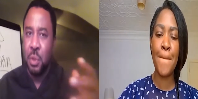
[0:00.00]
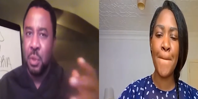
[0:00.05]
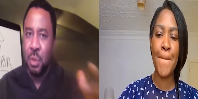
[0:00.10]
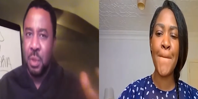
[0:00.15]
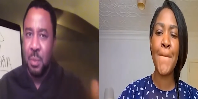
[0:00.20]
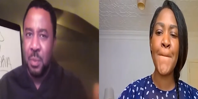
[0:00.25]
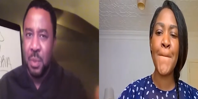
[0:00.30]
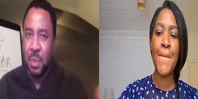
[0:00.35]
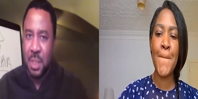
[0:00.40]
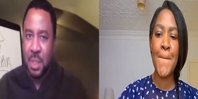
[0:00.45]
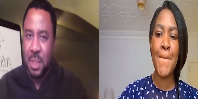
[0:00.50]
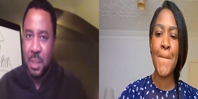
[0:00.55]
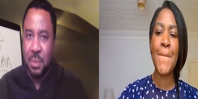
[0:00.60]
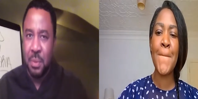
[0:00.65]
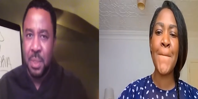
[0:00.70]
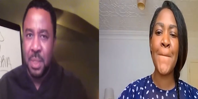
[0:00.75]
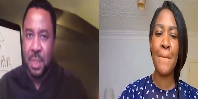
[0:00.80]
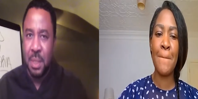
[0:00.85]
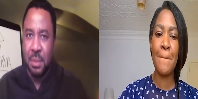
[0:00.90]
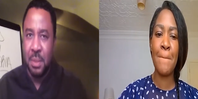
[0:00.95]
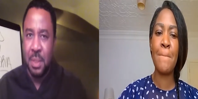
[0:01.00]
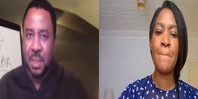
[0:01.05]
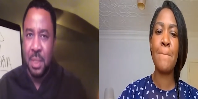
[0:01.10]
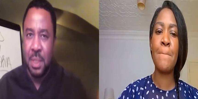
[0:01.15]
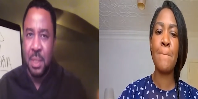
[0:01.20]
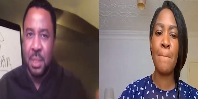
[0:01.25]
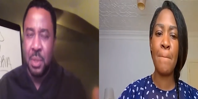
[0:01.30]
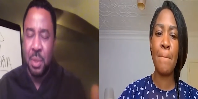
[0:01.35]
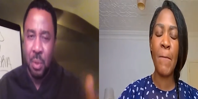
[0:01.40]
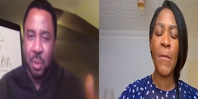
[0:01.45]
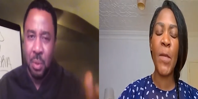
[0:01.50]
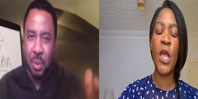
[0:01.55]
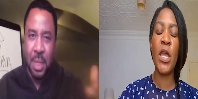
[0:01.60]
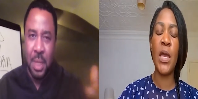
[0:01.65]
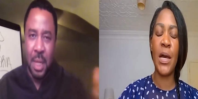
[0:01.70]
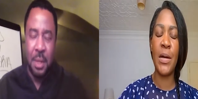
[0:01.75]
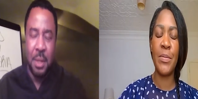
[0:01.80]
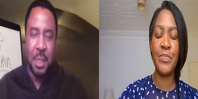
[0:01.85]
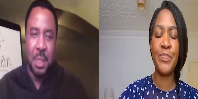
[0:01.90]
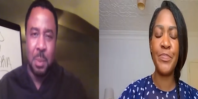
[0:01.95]
Speaker 1: for children with sickle cell disease. So, yeah.
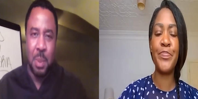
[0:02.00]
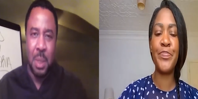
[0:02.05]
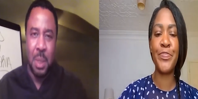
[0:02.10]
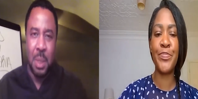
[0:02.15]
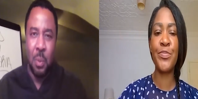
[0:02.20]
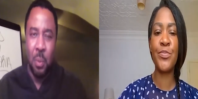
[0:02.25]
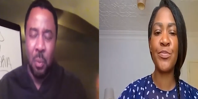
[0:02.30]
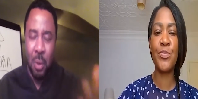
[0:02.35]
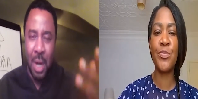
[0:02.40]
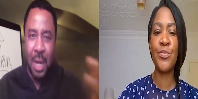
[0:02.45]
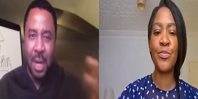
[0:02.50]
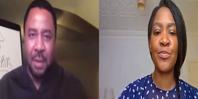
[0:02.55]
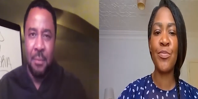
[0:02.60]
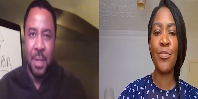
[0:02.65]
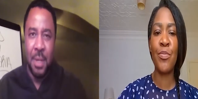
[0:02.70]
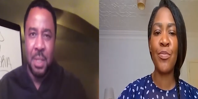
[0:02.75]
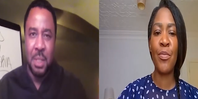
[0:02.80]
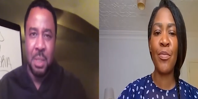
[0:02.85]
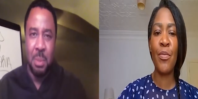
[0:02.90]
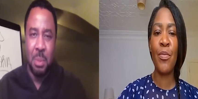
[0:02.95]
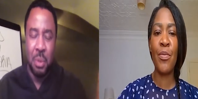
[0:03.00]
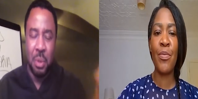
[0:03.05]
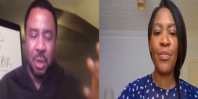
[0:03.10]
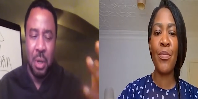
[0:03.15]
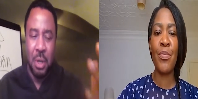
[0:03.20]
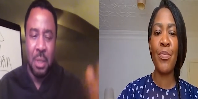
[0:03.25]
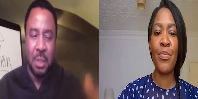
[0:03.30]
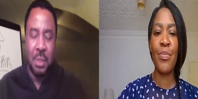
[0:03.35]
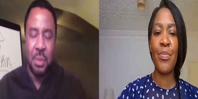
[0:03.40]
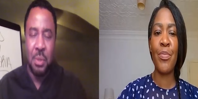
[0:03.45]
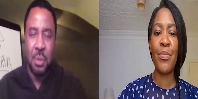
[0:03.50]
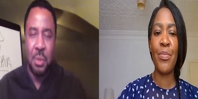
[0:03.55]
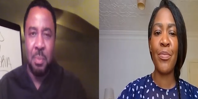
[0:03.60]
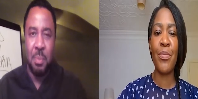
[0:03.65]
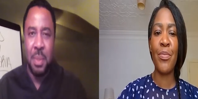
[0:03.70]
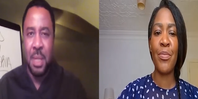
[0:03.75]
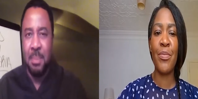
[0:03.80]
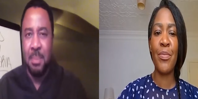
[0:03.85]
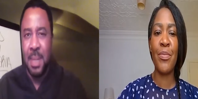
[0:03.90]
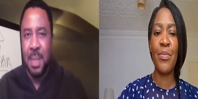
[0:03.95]
can you explain why vegetable oils could
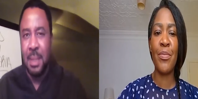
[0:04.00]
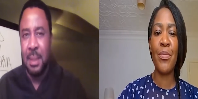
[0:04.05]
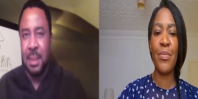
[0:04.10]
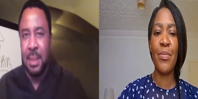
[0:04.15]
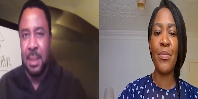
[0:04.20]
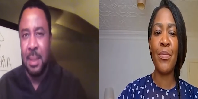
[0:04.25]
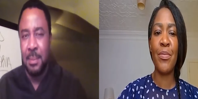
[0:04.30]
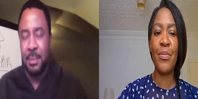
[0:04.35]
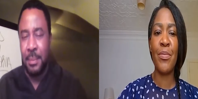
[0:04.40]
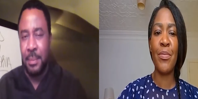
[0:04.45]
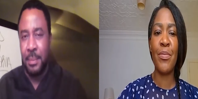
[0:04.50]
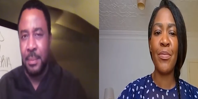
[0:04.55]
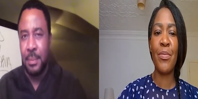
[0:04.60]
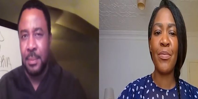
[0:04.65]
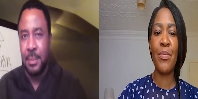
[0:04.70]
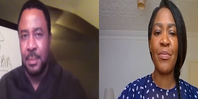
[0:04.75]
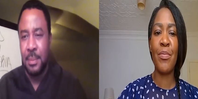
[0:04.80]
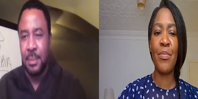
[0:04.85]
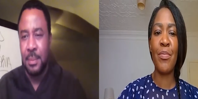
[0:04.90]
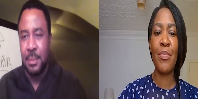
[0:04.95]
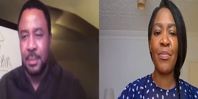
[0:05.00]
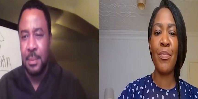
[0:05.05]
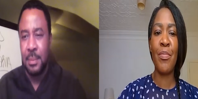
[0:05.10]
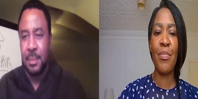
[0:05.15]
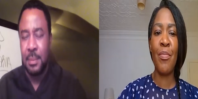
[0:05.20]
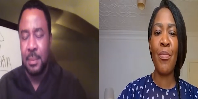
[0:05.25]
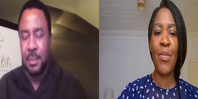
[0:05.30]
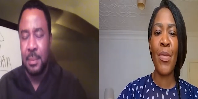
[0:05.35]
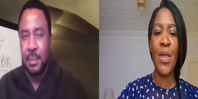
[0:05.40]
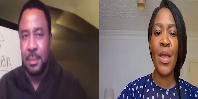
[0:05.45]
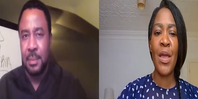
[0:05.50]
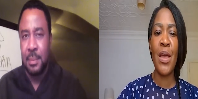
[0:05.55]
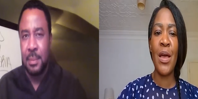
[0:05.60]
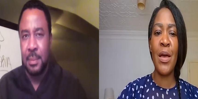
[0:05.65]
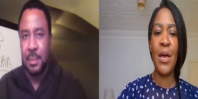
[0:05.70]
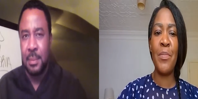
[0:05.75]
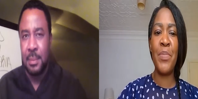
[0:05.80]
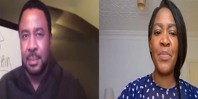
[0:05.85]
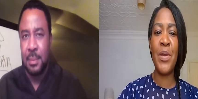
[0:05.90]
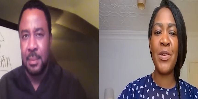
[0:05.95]
be a bad thing?
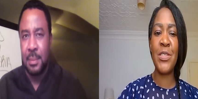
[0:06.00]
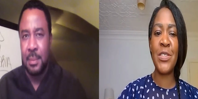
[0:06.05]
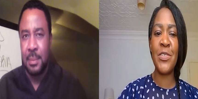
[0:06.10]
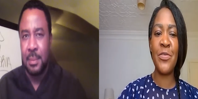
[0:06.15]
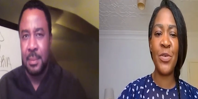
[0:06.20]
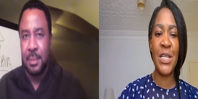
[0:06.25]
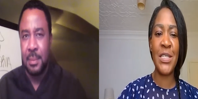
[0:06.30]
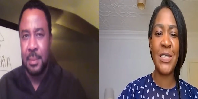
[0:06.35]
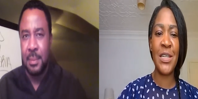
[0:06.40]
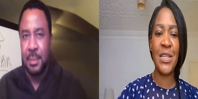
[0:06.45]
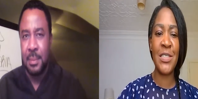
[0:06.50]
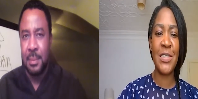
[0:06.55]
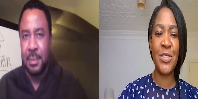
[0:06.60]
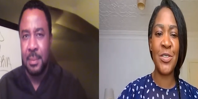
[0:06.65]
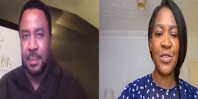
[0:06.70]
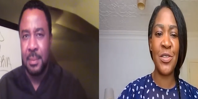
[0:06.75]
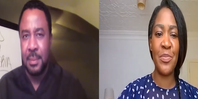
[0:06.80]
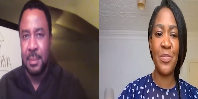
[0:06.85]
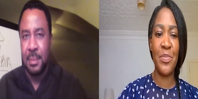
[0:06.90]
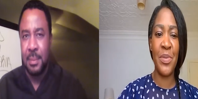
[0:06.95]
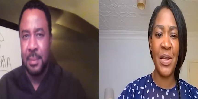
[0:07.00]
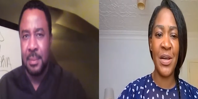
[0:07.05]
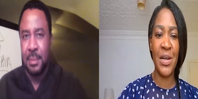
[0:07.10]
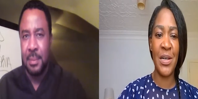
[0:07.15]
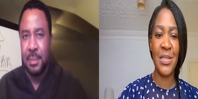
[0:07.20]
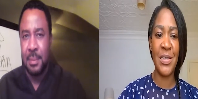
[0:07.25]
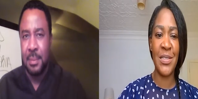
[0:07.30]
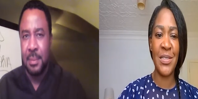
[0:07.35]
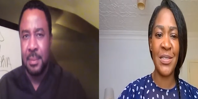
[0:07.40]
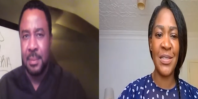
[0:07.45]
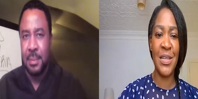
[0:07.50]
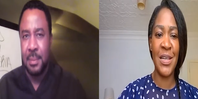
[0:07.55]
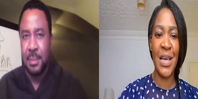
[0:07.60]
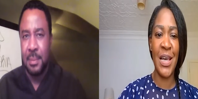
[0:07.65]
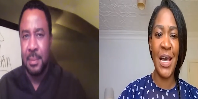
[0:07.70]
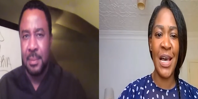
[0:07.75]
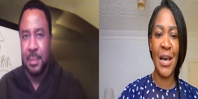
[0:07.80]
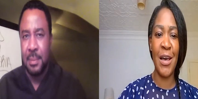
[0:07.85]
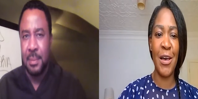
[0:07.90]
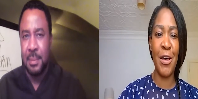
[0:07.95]
Speaker 2: because of what it does to the blood
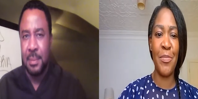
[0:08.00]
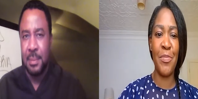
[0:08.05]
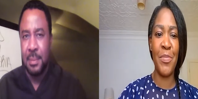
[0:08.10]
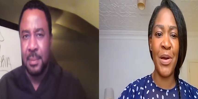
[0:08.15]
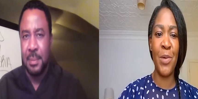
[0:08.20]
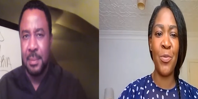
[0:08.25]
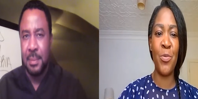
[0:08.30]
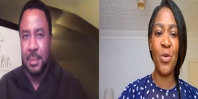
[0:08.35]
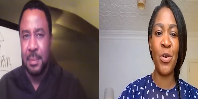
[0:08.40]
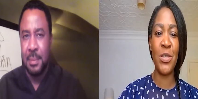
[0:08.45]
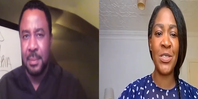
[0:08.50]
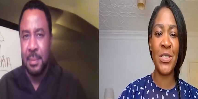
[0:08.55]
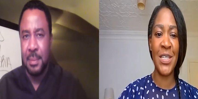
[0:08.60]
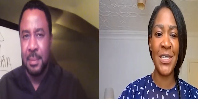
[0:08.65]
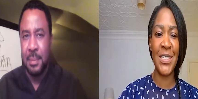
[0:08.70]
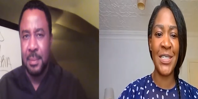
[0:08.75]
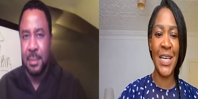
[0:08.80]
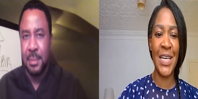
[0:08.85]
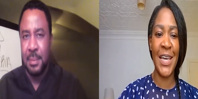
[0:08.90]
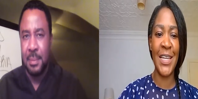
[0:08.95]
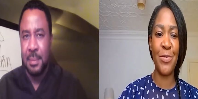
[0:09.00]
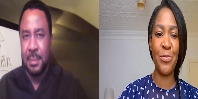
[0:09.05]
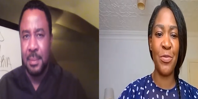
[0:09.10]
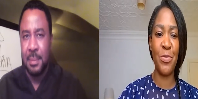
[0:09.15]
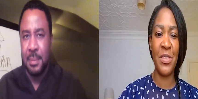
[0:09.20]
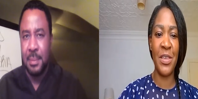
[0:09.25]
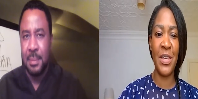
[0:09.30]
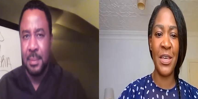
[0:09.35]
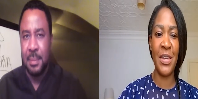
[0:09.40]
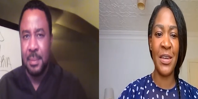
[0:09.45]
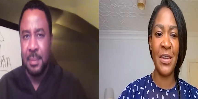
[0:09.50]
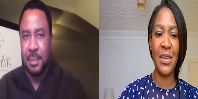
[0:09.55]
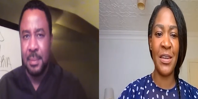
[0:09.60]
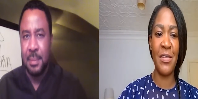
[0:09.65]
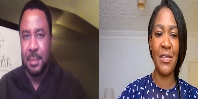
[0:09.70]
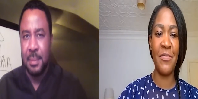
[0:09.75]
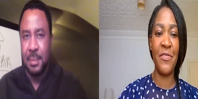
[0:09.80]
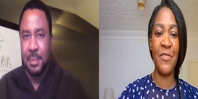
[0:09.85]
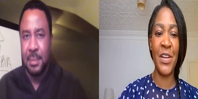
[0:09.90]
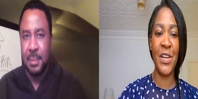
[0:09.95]
um, and what's contained
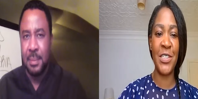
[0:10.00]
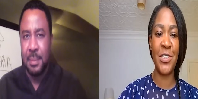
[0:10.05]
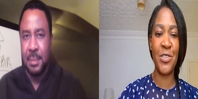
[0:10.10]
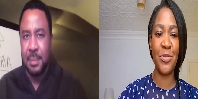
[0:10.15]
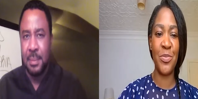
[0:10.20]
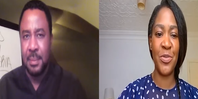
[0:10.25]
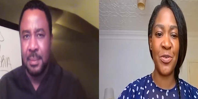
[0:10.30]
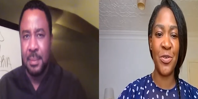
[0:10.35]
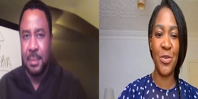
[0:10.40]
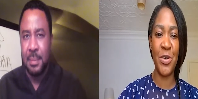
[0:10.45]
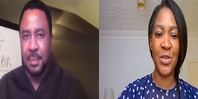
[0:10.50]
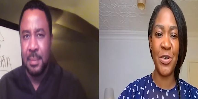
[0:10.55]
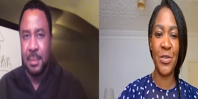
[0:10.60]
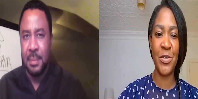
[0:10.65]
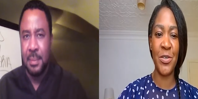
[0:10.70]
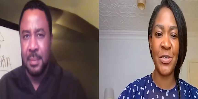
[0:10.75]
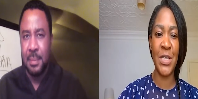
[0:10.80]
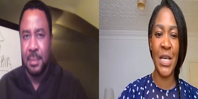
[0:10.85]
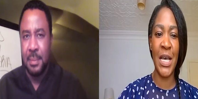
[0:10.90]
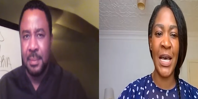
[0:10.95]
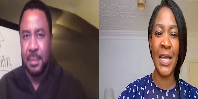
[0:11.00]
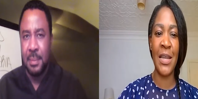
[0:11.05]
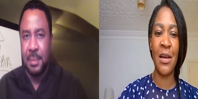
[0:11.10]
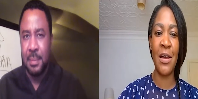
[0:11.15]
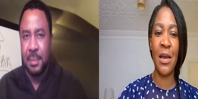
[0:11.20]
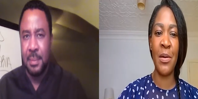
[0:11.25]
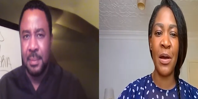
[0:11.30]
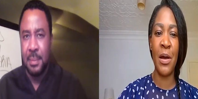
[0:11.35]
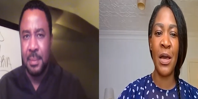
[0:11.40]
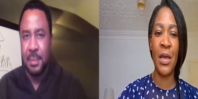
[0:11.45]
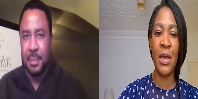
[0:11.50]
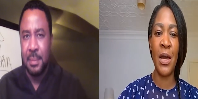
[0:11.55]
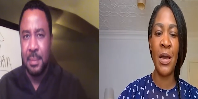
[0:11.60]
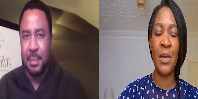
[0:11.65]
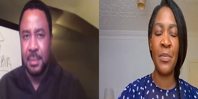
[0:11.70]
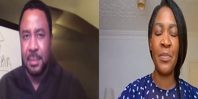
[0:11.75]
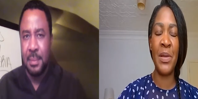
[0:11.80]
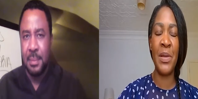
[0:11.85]
within vegetable oils. And I, I, I,